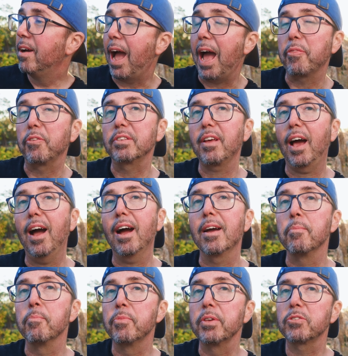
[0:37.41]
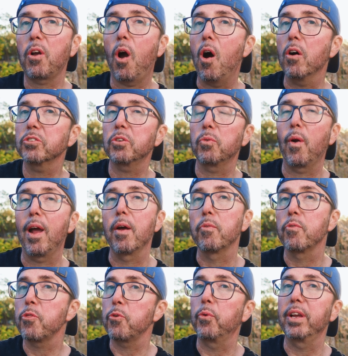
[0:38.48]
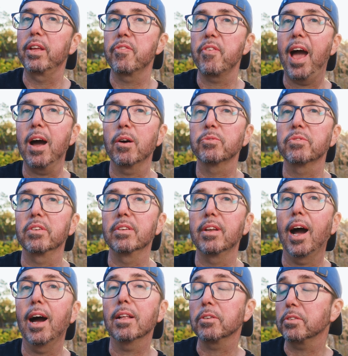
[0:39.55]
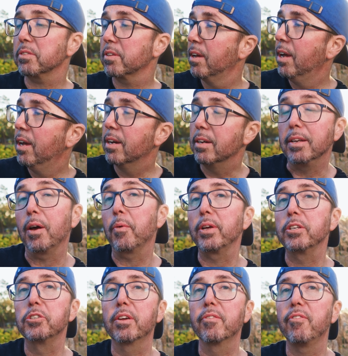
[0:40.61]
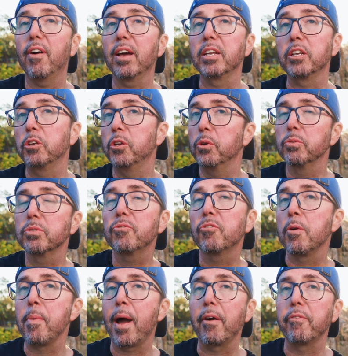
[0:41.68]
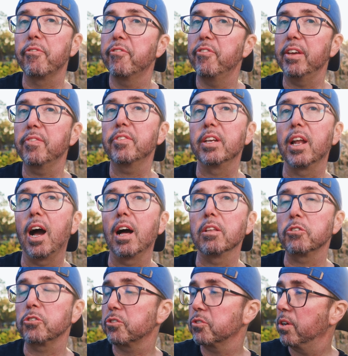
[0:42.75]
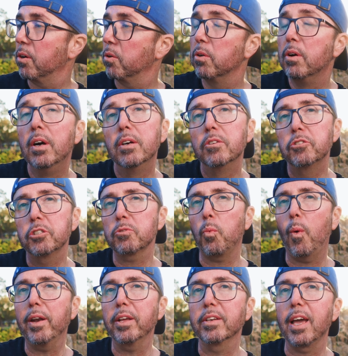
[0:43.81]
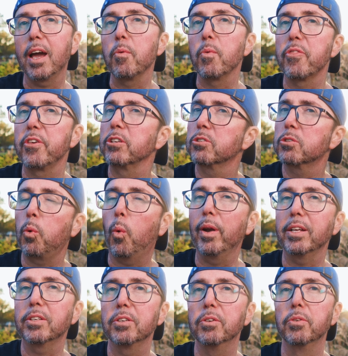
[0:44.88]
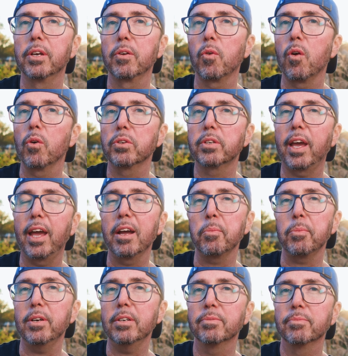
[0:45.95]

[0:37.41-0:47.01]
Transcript: at the time, this cost around $3,000. Nowadays, you can find it used for about $50. So, just what do you get with this 22-year-old camera?